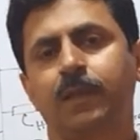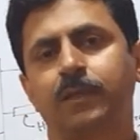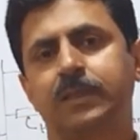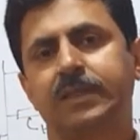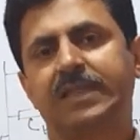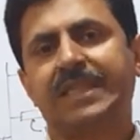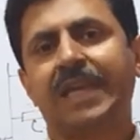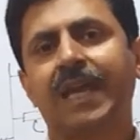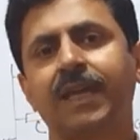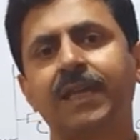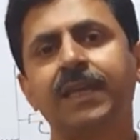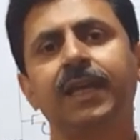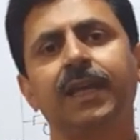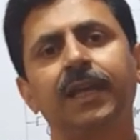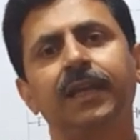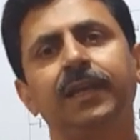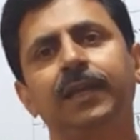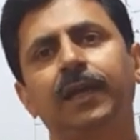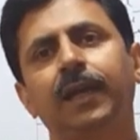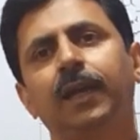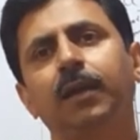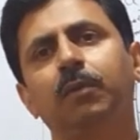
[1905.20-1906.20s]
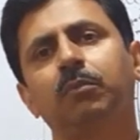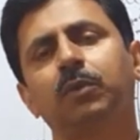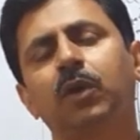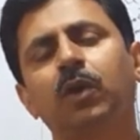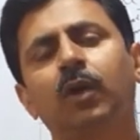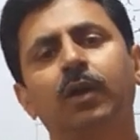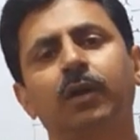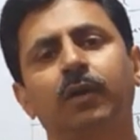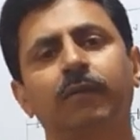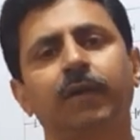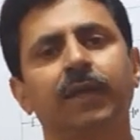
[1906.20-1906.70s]
Technically, I am
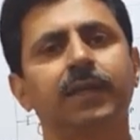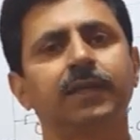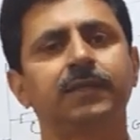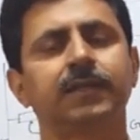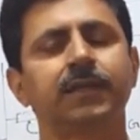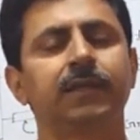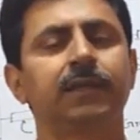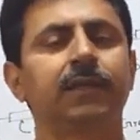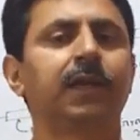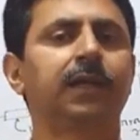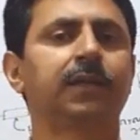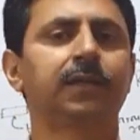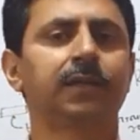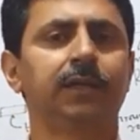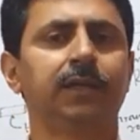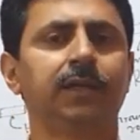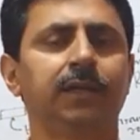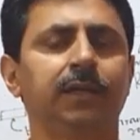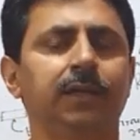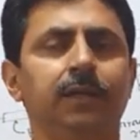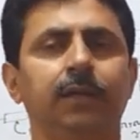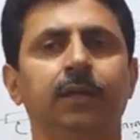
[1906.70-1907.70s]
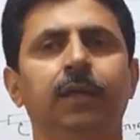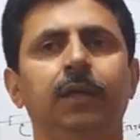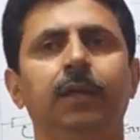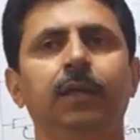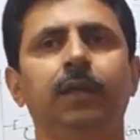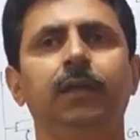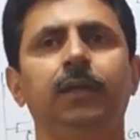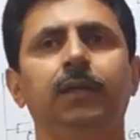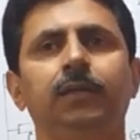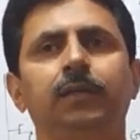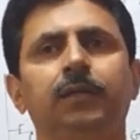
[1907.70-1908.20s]
wrong when I say that in a
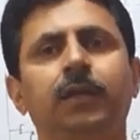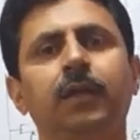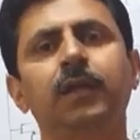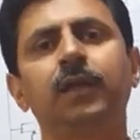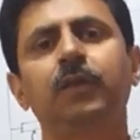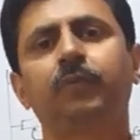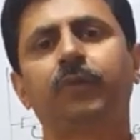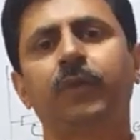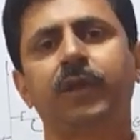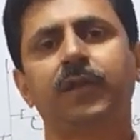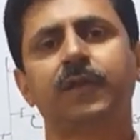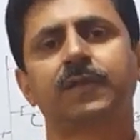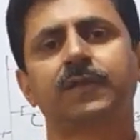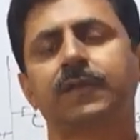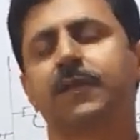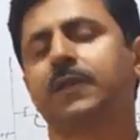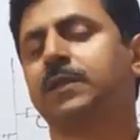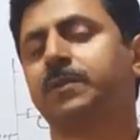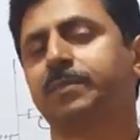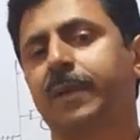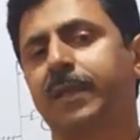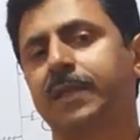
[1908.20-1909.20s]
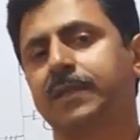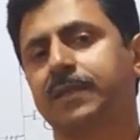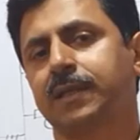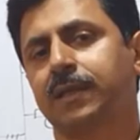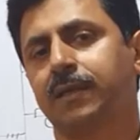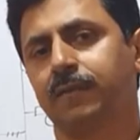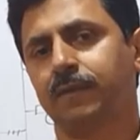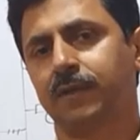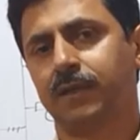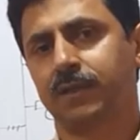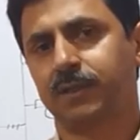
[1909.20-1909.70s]
3-phase 6-pulse
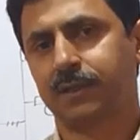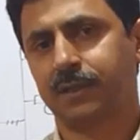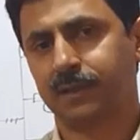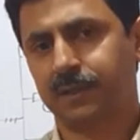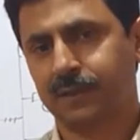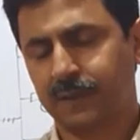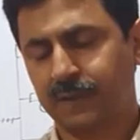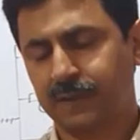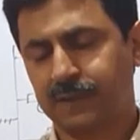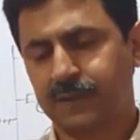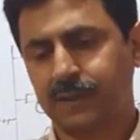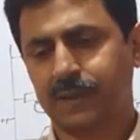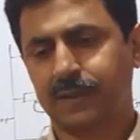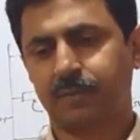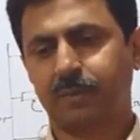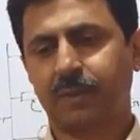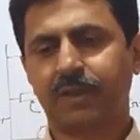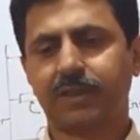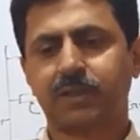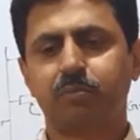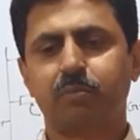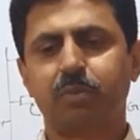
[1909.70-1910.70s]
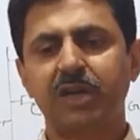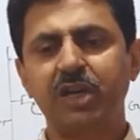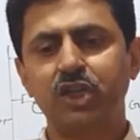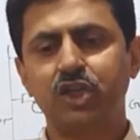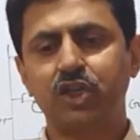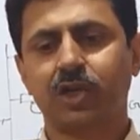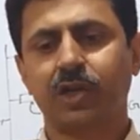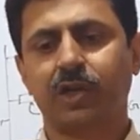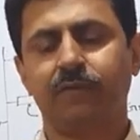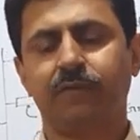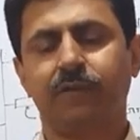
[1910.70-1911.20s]
converter, 6-pulse bridge
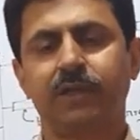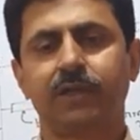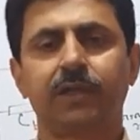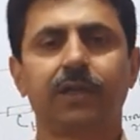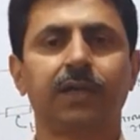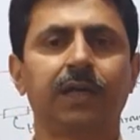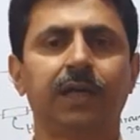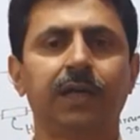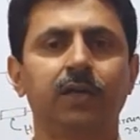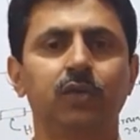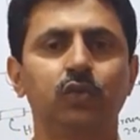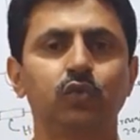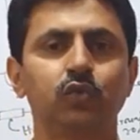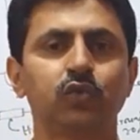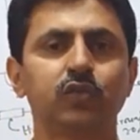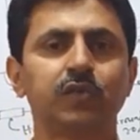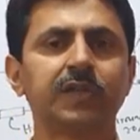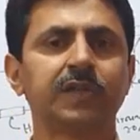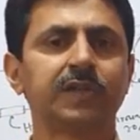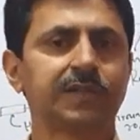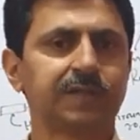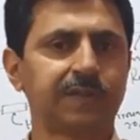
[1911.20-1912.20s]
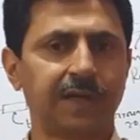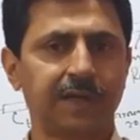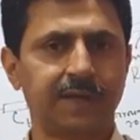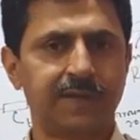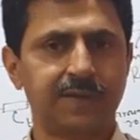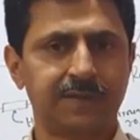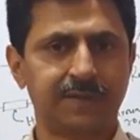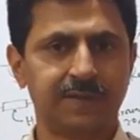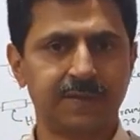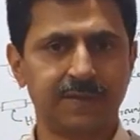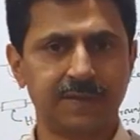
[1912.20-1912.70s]
converter, I use 6
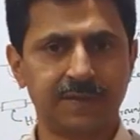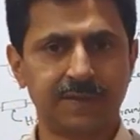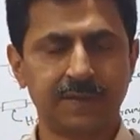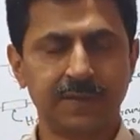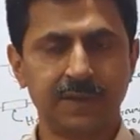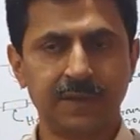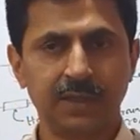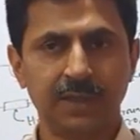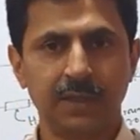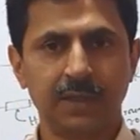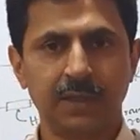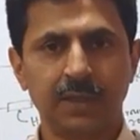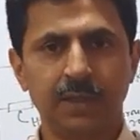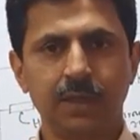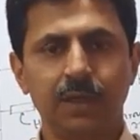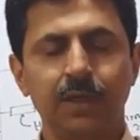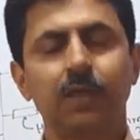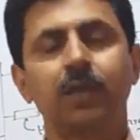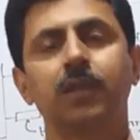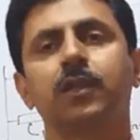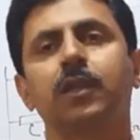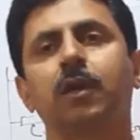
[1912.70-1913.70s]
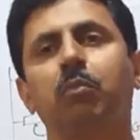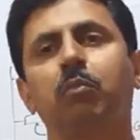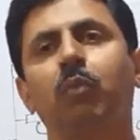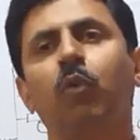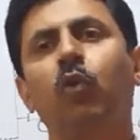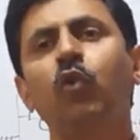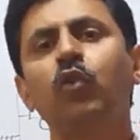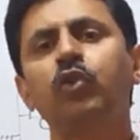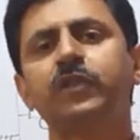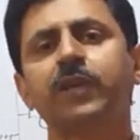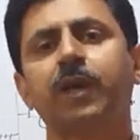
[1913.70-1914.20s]
thyristors. The
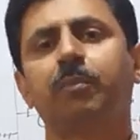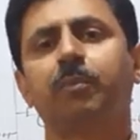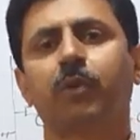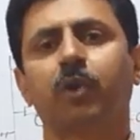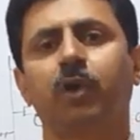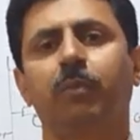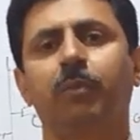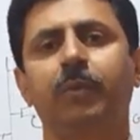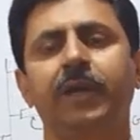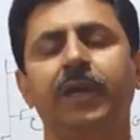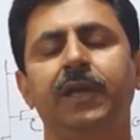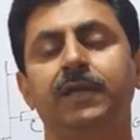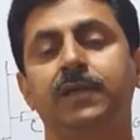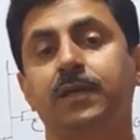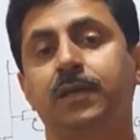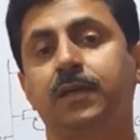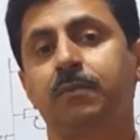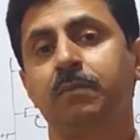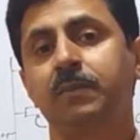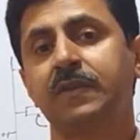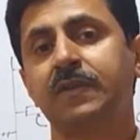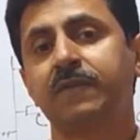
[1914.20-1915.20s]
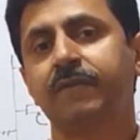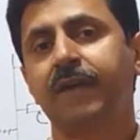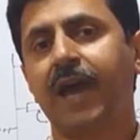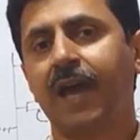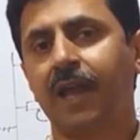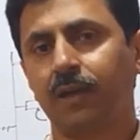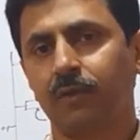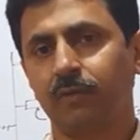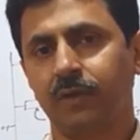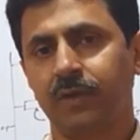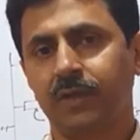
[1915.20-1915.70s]
most appropriate term is
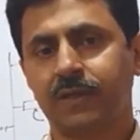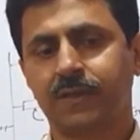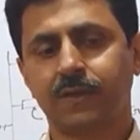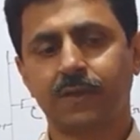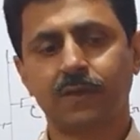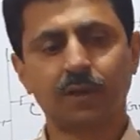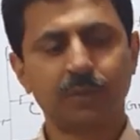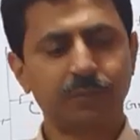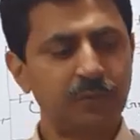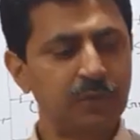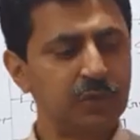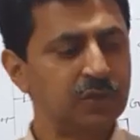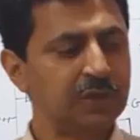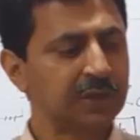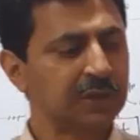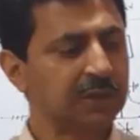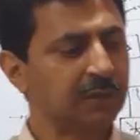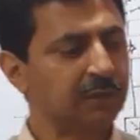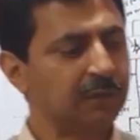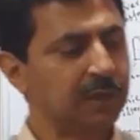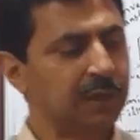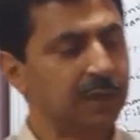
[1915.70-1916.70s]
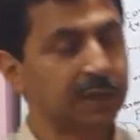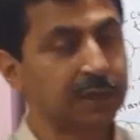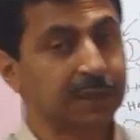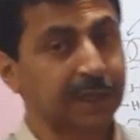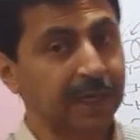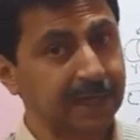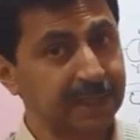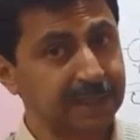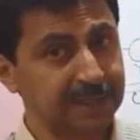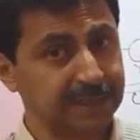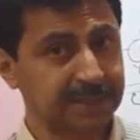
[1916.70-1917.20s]
value. Instead of using the word
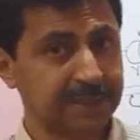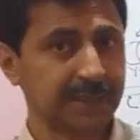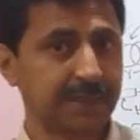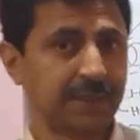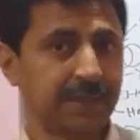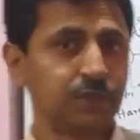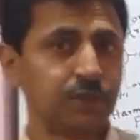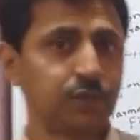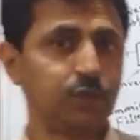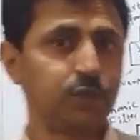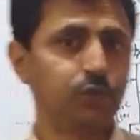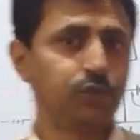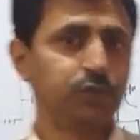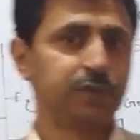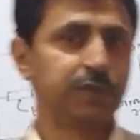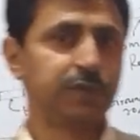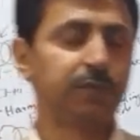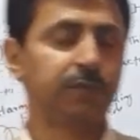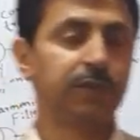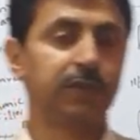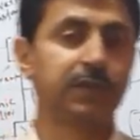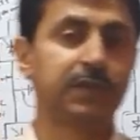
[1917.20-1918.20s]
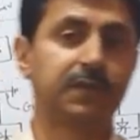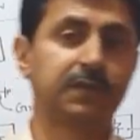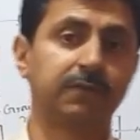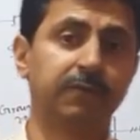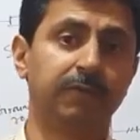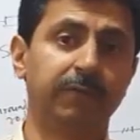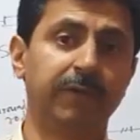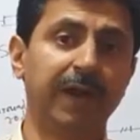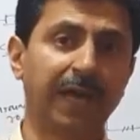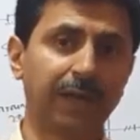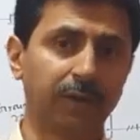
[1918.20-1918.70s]
thyristor, I should use the word
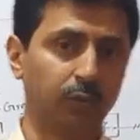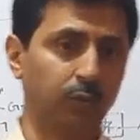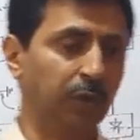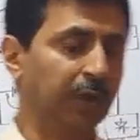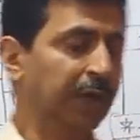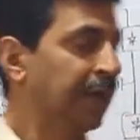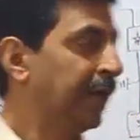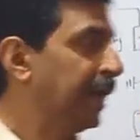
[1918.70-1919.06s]
value.